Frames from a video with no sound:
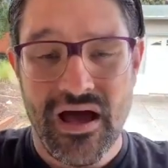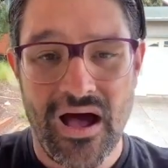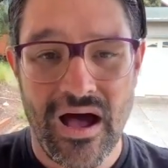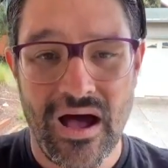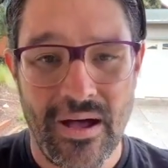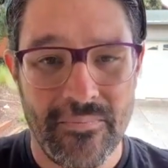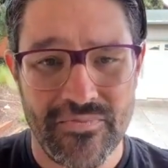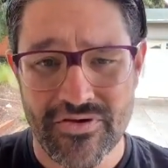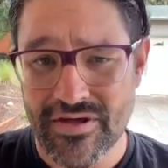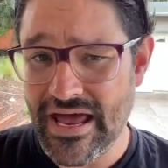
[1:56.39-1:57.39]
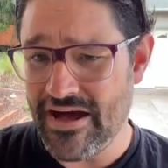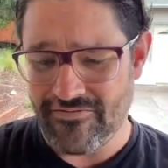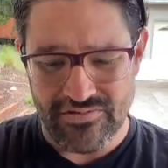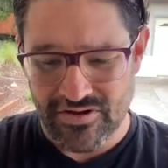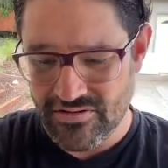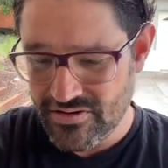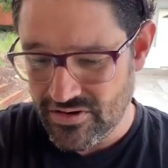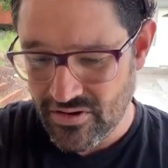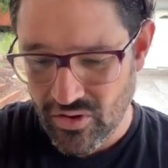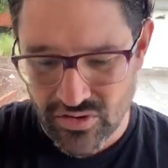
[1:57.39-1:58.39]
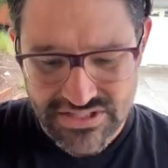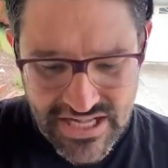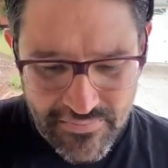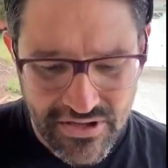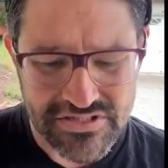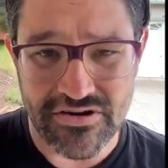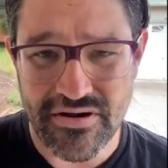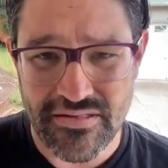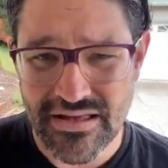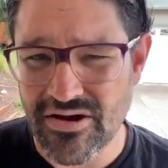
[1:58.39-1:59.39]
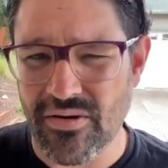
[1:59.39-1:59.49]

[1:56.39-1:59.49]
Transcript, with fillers: You can have a whole set built underneath it,